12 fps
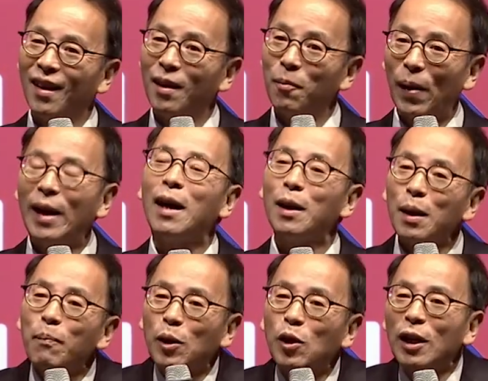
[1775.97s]
But the
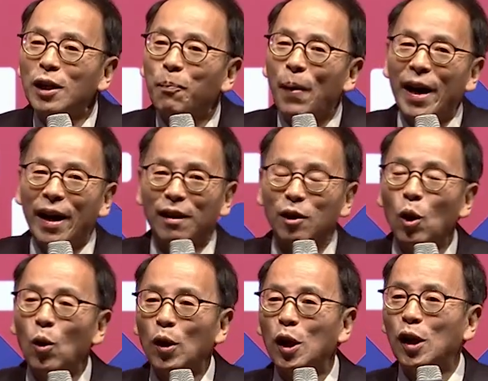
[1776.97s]
machine is big,
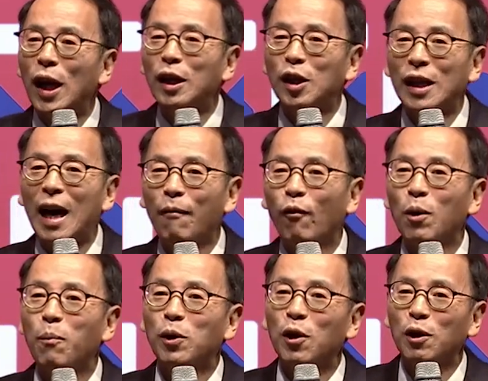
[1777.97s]
so it takes time for the
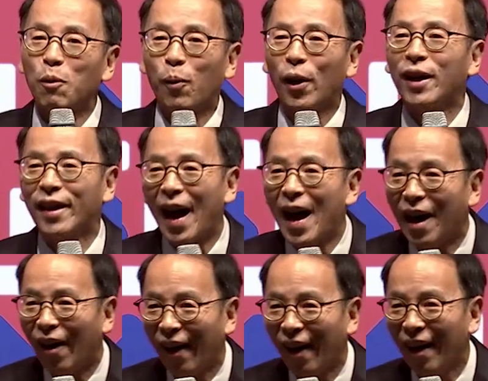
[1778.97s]
machine to break down.